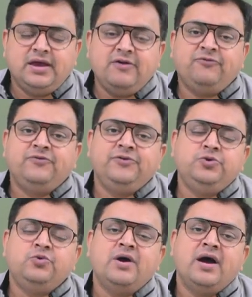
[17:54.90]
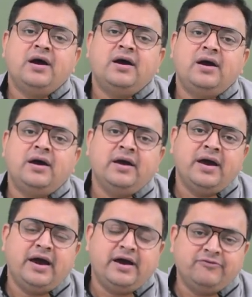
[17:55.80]
if you
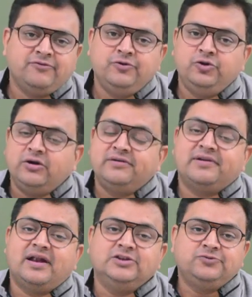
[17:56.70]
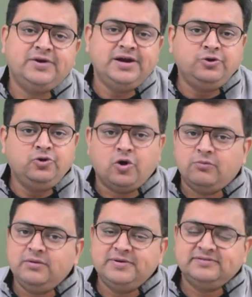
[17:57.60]
have not transferred into
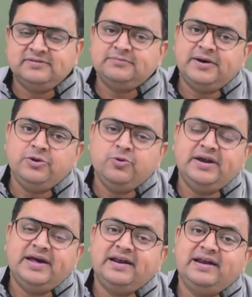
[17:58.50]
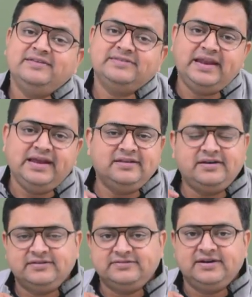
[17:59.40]
normal business, but you are directly selling
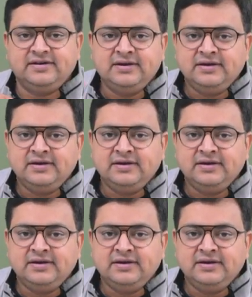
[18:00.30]
that asset,